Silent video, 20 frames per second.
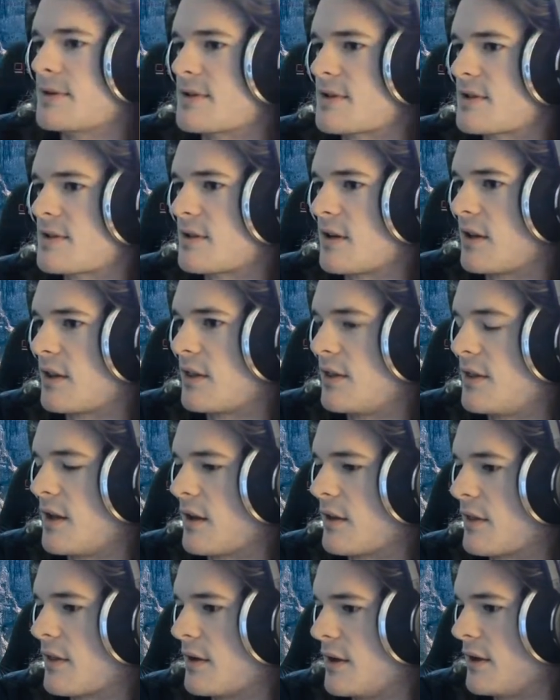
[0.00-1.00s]
is, I
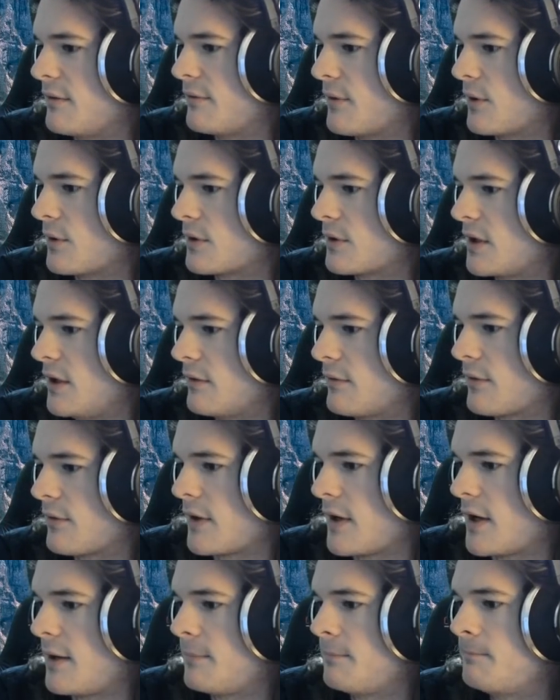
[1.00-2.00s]
think, the default key for
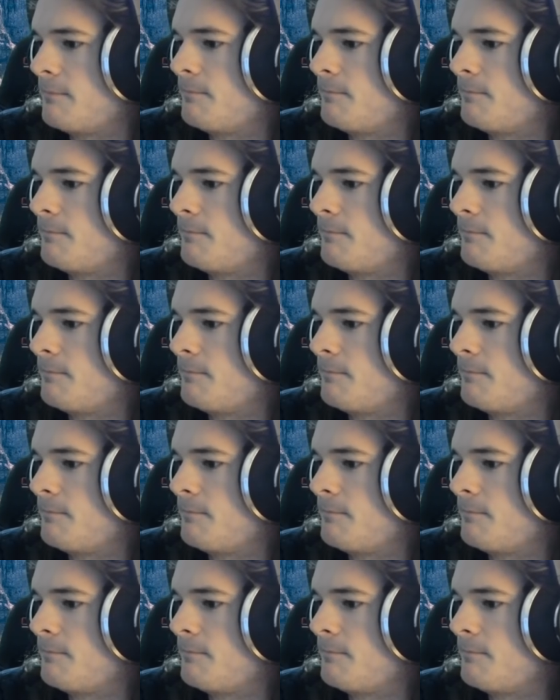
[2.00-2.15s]
that.